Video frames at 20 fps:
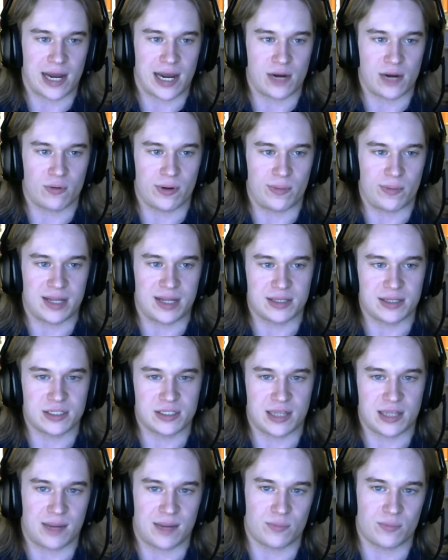How do I make
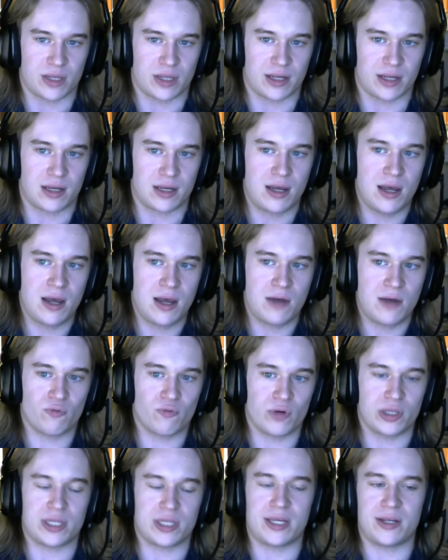this game like
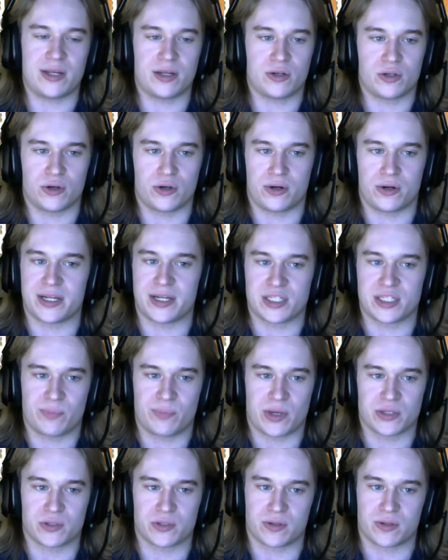really good as a
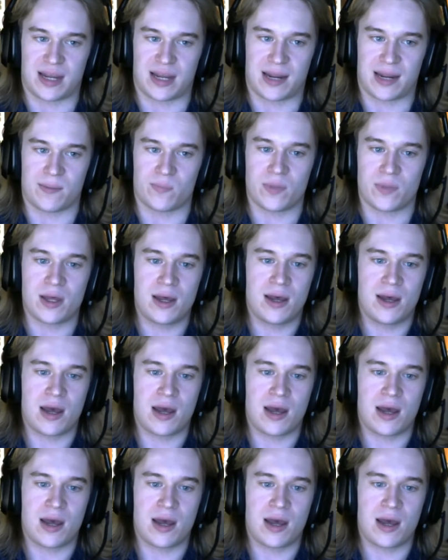puzzle game?